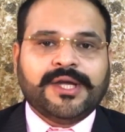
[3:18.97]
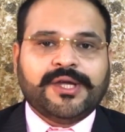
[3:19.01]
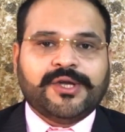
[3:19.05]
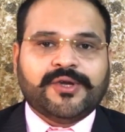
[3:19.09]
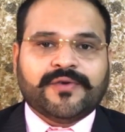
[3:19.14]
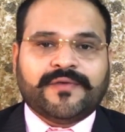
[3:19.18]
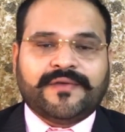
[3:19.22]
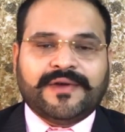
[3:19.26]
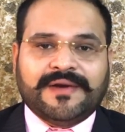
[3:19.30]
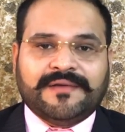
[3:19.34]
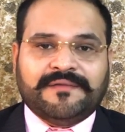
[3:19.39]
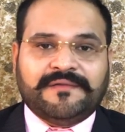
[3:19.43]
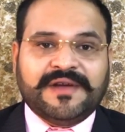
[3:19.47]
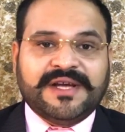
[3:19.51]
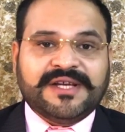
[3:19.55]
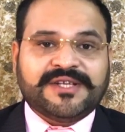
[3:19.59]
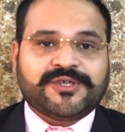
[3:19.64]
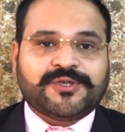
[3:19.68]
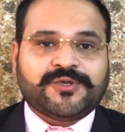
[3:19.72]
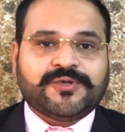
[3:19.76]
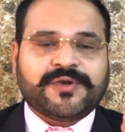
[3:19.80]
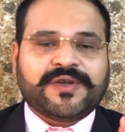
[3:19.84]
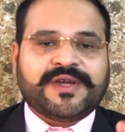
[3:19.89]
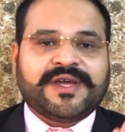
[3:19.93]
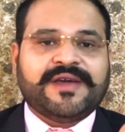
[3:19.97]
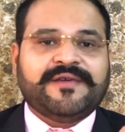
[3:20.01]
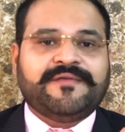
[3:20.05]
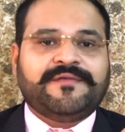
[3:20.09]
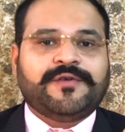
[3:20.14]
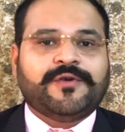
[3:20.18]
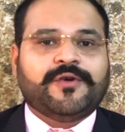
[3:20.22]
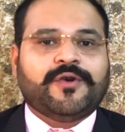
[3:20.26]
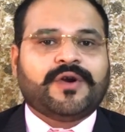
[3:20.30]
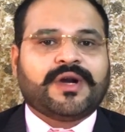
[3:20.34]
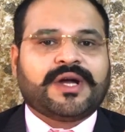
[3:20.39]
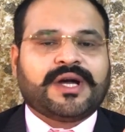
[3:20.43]
You will wish to
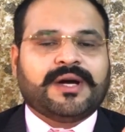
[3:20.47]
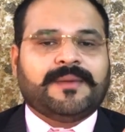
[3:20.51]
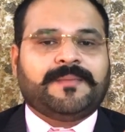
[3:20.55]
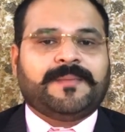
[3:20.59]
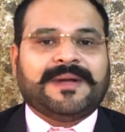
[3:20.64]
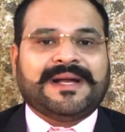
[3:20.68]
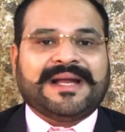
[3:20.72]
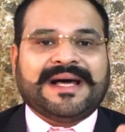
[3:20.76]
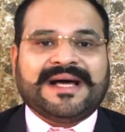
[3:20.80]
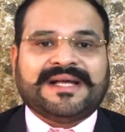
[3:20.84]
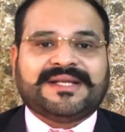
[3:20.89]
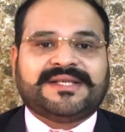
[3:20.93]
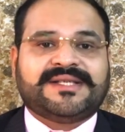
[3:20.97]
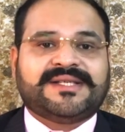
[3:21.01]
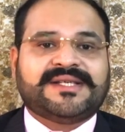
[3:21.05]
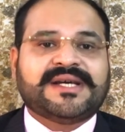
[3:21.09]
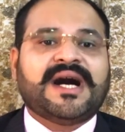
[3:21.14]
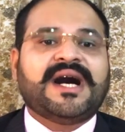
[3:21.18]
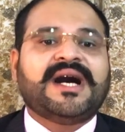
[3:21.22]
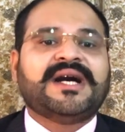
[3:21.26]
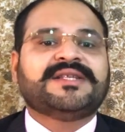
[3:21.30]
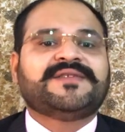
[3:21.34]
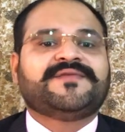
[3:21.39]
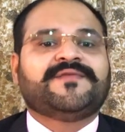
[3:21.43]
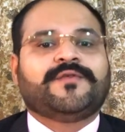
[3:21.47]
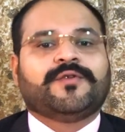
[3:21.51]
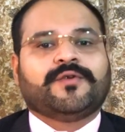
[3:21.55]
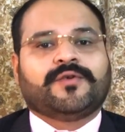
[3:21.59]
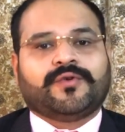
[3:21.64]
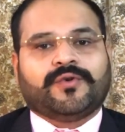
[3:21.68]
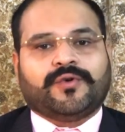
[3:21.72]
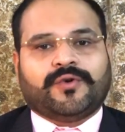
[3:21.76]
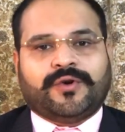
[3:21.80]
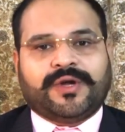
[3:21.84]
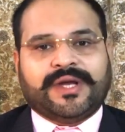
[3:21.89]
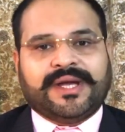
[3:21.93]
give your couple a chance for
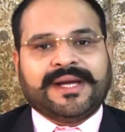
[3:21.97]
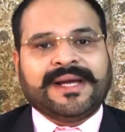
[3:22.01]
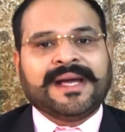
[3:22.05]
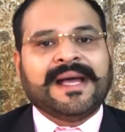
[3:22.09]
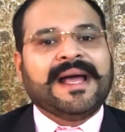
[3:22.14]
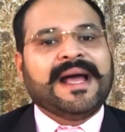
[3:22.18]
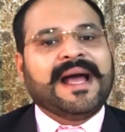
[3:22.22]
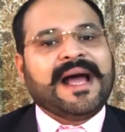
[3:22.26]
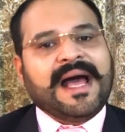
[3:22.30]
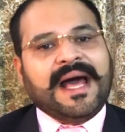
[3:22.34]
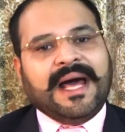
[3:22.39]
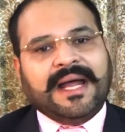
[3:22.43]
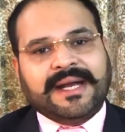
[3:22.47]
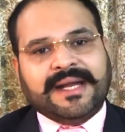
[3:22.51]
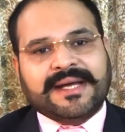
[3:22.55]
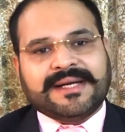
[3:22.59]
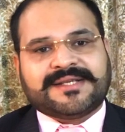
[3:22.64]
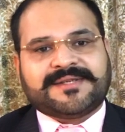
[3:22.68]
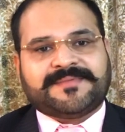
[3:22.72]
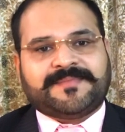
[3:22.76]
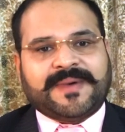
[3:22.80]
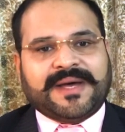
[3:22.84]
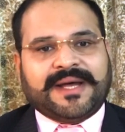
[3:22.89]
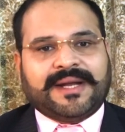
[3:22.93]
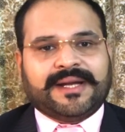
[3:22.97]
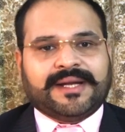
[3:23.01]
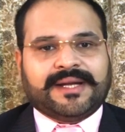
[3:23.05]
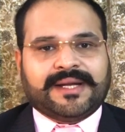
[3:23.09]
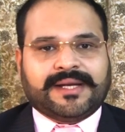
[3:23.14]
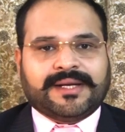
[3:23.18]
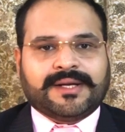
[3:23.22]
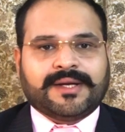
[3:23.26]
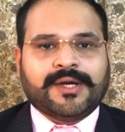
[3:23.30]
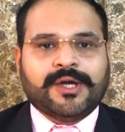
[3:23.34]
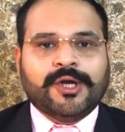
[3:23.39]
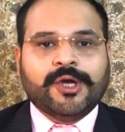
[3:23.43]
growing and
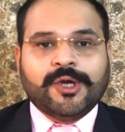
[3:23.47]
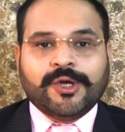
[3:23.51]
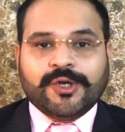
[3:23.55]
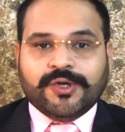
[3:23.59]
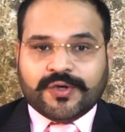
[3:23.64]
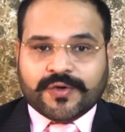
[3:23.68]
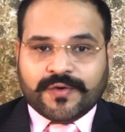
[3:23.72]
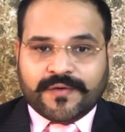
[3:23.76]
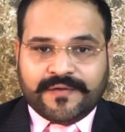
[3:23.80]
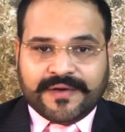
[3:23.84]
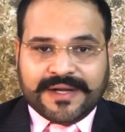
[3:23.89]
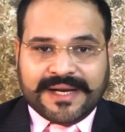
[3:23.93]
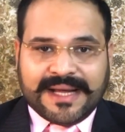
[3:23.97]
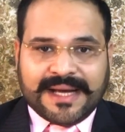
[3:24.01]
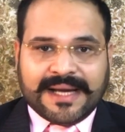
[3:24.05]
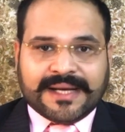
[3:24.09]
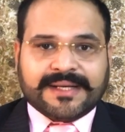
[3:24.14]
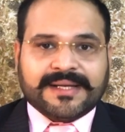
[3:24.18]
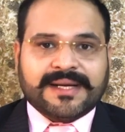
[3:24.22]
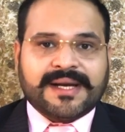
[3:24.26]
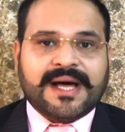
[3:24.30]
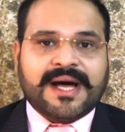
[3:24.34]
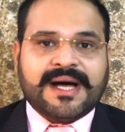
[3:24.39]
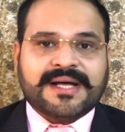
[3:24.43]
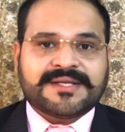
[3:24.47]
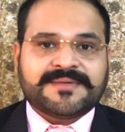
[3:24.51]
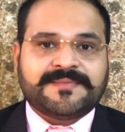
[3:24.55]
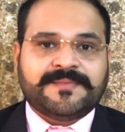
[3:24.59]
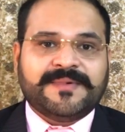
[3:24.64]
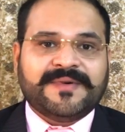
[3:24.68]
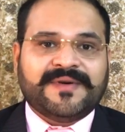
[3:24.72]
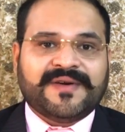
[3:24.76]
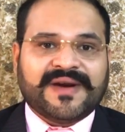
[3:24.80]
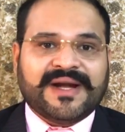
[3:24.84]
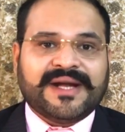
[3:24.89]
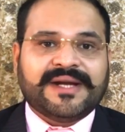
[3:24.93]
expanding you will at last
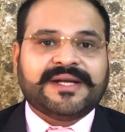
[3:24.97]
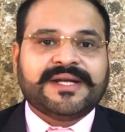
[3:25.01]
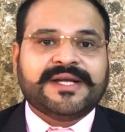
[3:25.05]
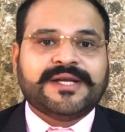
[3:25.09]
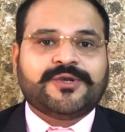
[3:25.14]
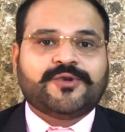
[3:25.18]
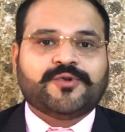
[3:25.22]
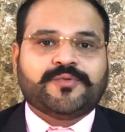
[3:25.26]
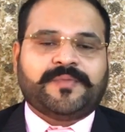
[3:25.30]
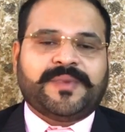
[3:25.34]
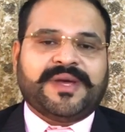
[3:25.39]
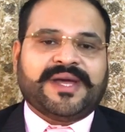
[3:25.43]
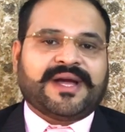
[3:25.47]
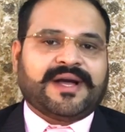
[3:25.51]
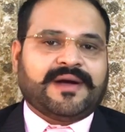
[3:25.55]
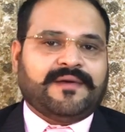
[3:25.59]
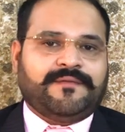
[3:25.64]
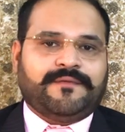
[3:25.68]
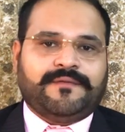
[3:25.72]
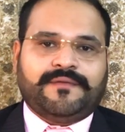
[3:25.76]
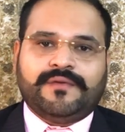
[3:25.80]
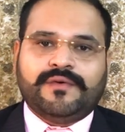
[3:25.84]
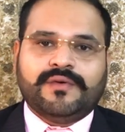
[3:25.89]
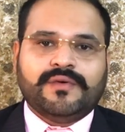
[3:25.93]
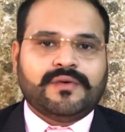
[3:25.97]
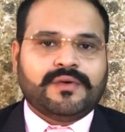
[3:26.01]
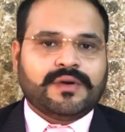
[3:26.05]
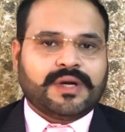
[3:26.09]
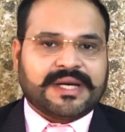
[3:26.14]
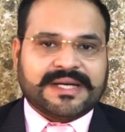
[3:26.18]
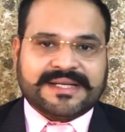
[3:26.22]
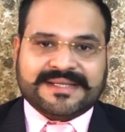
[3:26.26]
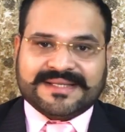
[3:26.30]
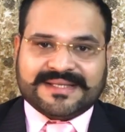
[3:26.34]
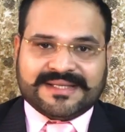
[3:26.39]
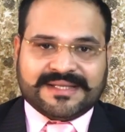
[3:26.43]
be ready to make a few
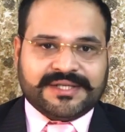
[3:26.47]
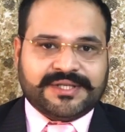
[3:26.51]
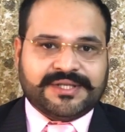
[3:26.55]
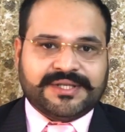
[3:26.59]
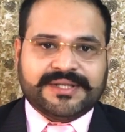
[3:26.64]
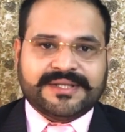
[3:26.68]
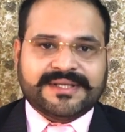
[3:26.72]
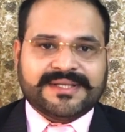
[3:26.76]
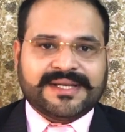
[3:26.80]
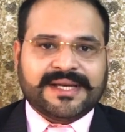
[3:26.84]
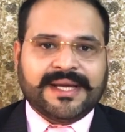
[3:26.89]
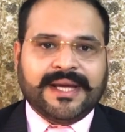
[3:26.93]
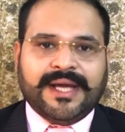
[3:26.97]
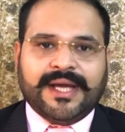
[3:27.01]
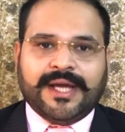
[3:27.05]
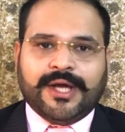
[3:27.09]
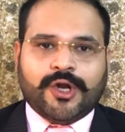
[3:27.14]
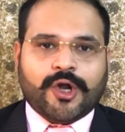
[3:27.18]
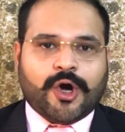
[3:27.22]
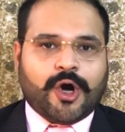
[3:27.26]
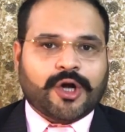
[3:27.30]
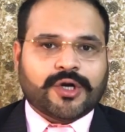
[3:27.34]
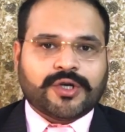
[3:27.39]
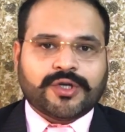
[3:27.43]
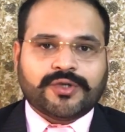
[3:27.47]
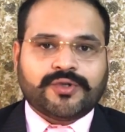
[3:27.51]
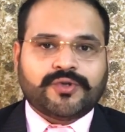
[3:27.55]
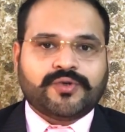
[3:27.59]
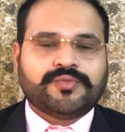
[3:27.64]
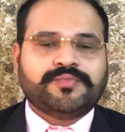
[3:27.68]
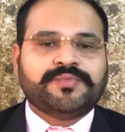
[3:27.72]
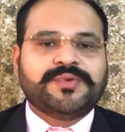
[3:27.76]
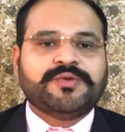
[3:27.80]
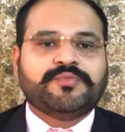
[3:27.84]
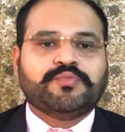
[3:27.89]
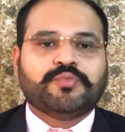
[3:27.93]
concessions in order
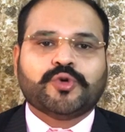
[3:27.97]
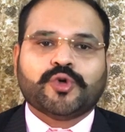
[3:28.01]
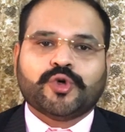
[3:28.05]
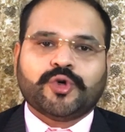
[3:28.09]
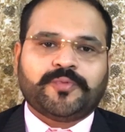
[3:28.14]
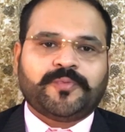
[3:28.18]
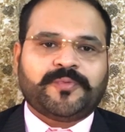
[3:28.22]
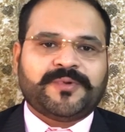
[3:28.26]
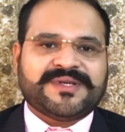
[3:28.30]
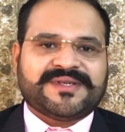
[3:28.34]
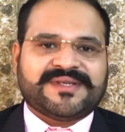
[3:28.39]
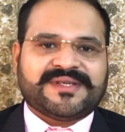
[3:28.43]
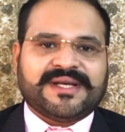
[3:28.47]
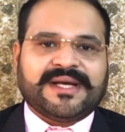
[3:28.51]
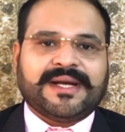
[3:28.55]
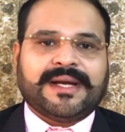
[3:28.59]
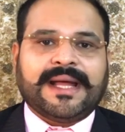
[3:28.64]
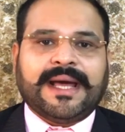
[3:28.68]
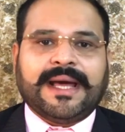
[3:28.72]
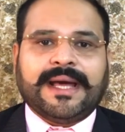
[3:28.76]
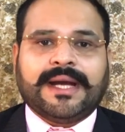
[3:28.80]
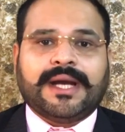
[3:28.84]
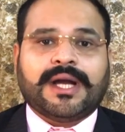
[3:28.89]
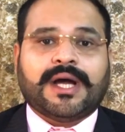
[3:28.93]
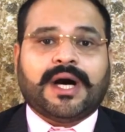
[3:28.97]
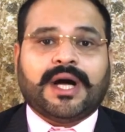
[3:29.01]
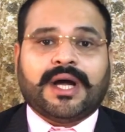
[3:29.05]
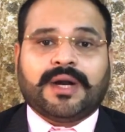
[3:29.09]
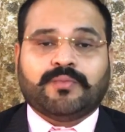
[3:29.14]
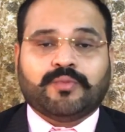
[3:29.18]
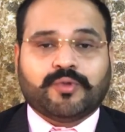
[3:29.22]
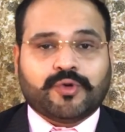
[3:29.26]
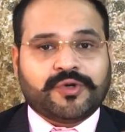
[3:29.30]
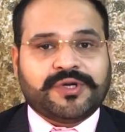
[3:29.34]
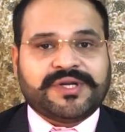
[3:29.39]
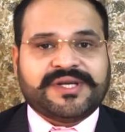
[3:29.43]
to be more precise and
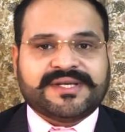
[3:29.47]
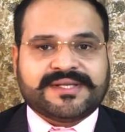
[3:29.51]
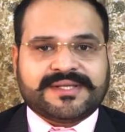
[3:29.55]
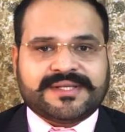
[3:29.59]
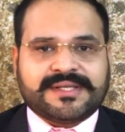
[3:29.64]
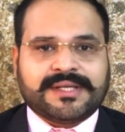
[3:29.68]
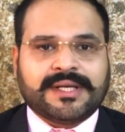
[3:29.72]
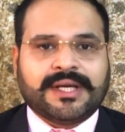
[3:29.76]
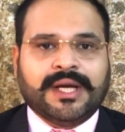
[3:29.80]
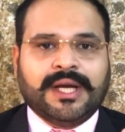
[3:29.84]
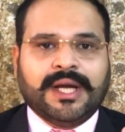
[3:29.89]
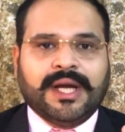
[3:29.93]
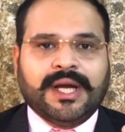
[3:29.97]
harmonious.